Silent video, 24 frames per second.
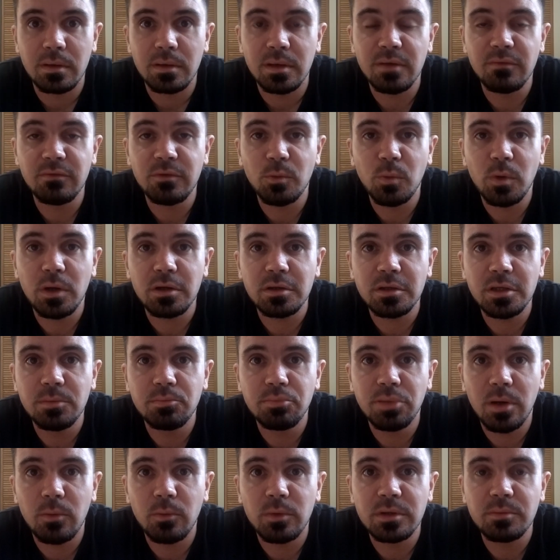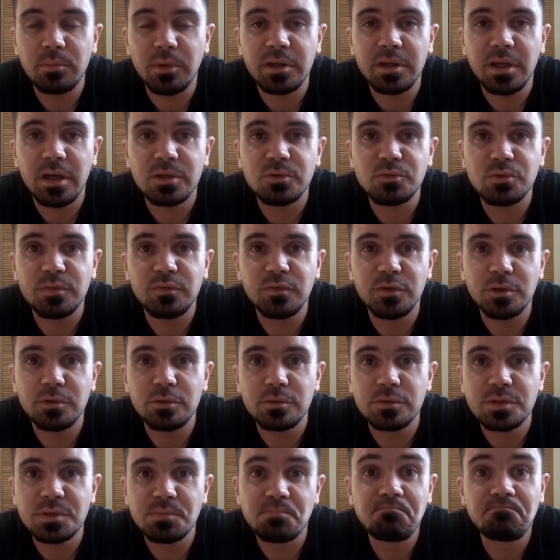If you want to keep up with my next
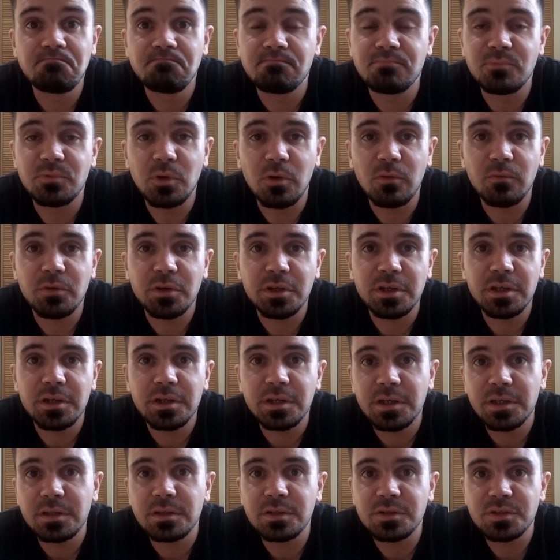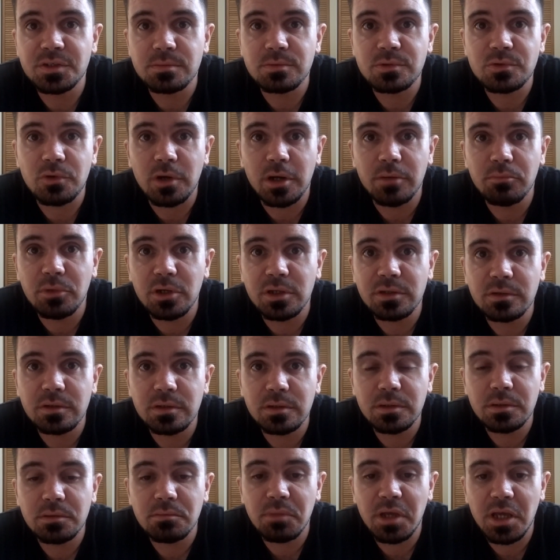reviews, don't forget to hit the subscribe
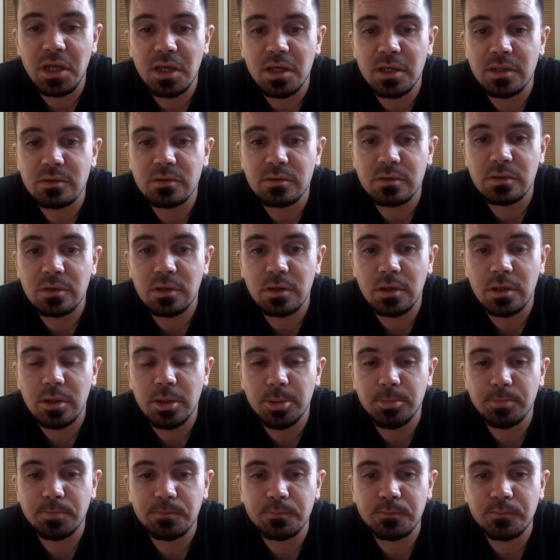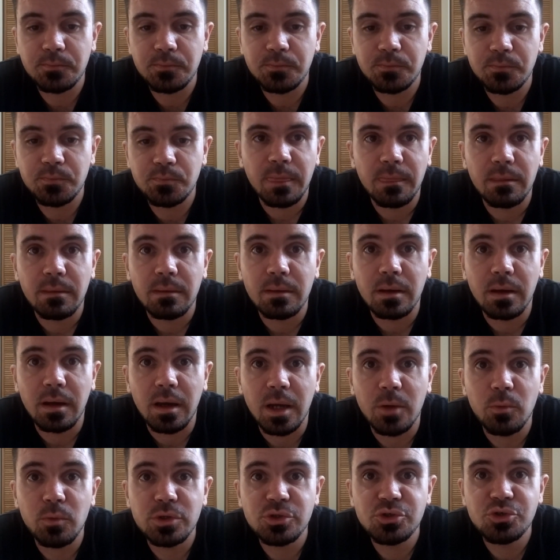button, and I
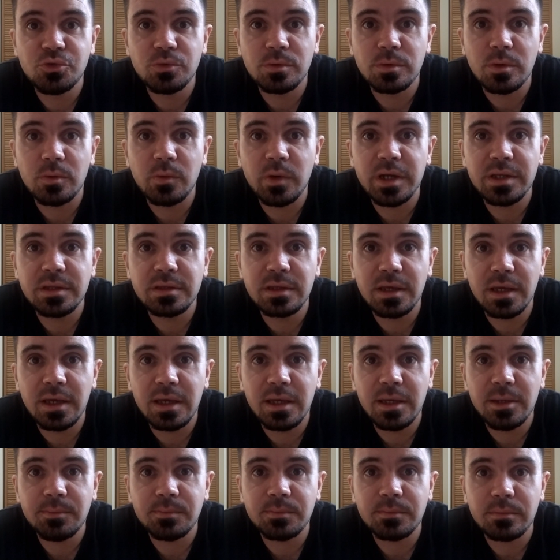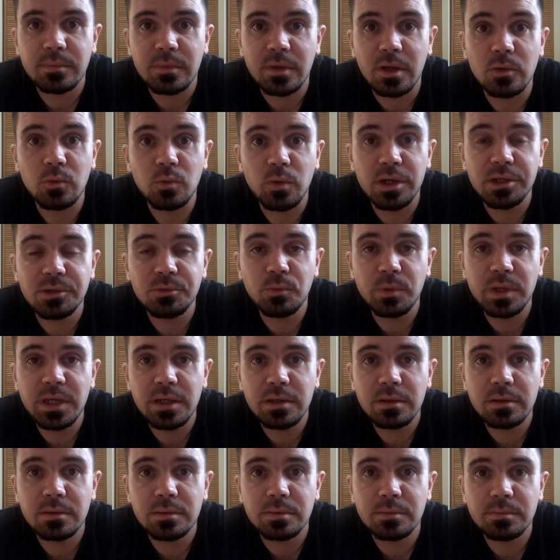wish you a great day, a great
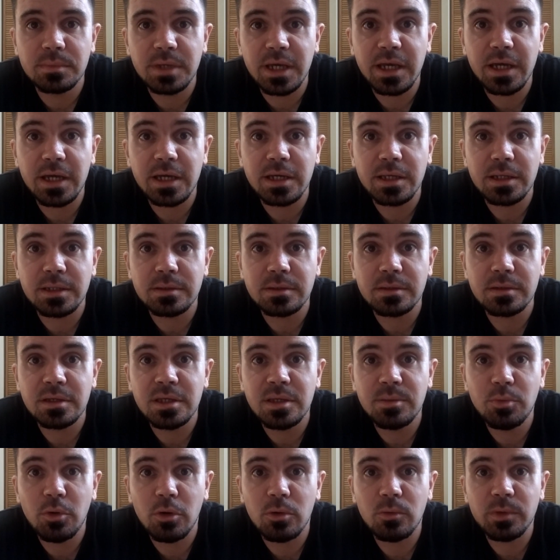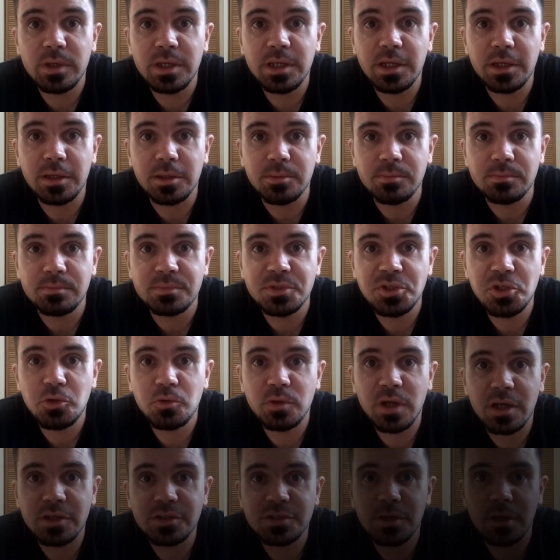week, and keep on reading. See you next